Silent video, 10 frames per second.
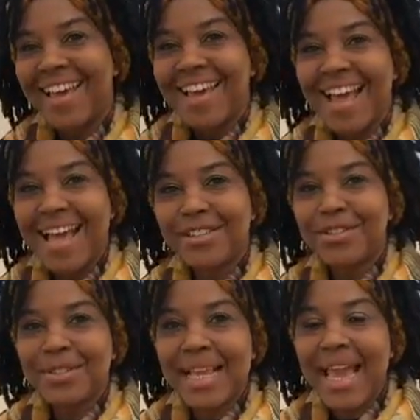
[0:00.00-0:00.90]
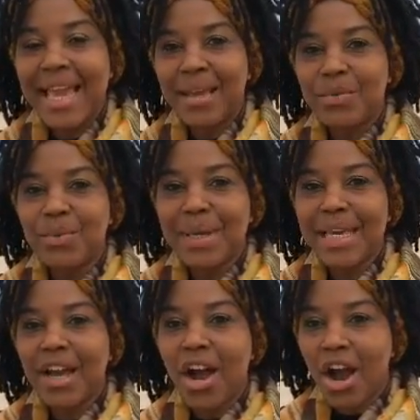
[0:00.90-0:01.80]
And today
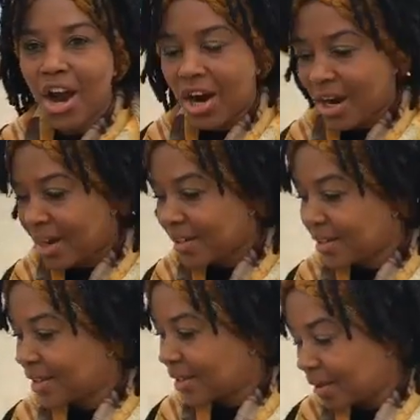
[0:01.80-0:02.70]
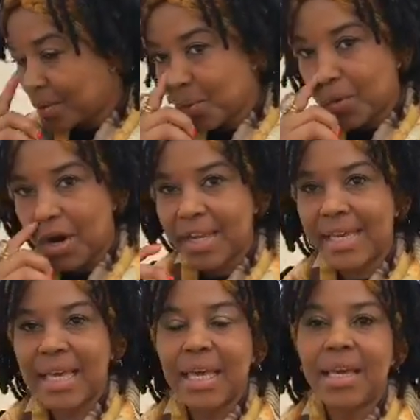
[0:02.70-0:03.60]
we are
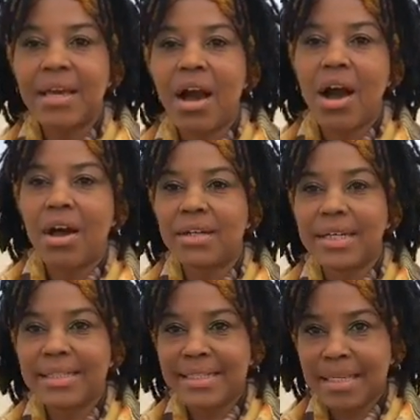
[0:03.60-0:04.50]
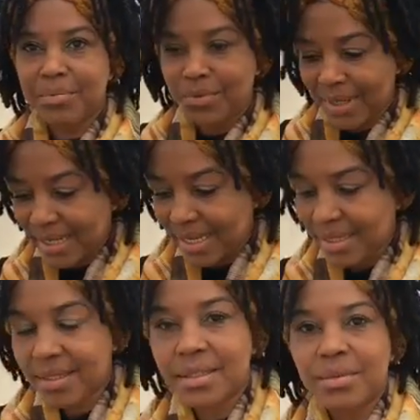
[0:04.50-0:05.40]
working on deep
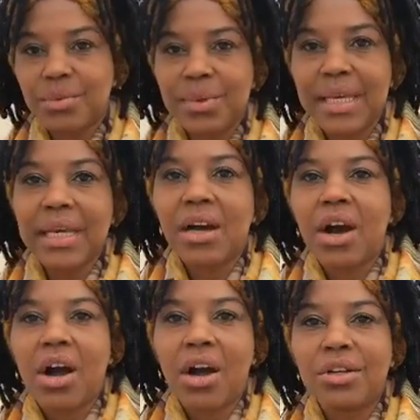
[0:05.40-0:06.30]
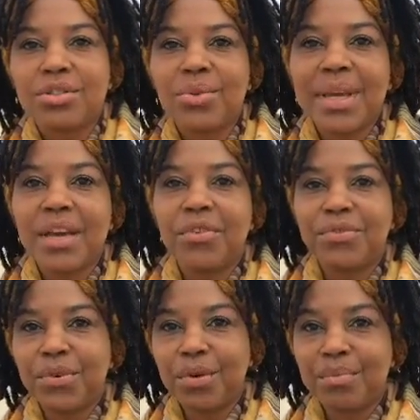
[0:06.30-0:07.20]
release. We are doing a
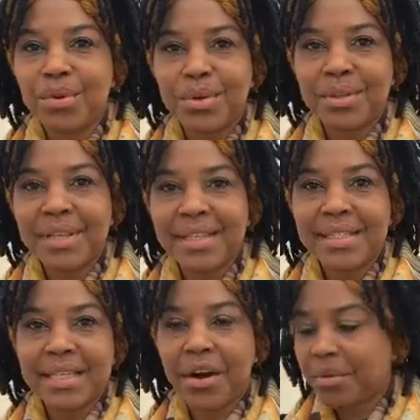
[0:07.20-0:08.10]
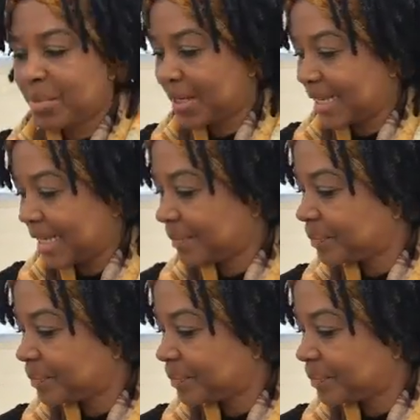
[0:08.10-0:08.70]
full moon ceremony.